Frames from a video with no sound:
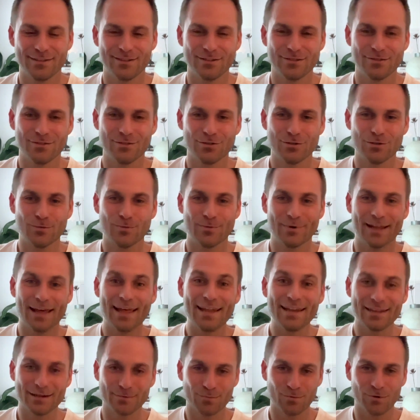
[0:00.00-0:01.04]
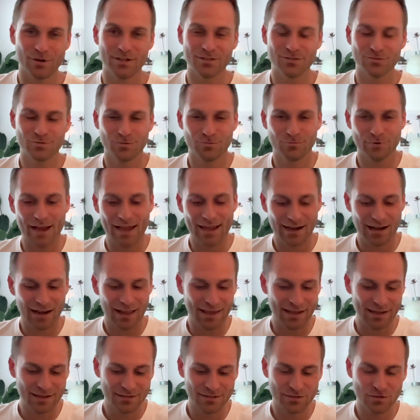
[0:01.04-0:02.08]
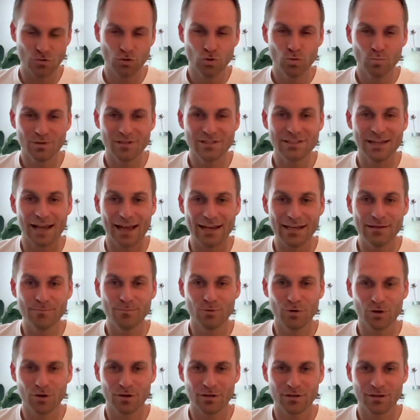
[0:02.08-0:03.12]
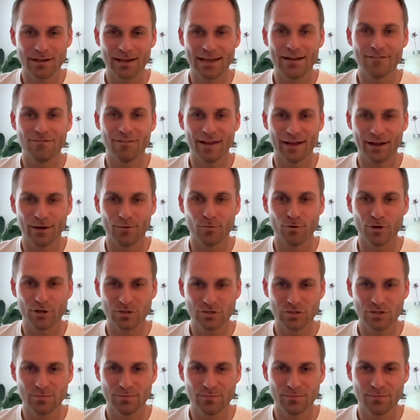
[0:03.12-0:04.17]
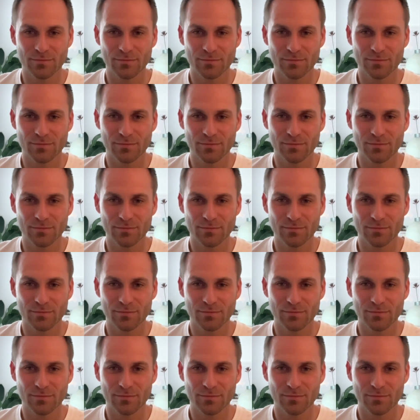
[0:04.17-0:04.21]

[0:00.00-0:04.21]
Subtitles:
So what I did was to write like the super tiny book, kind of like a workshop,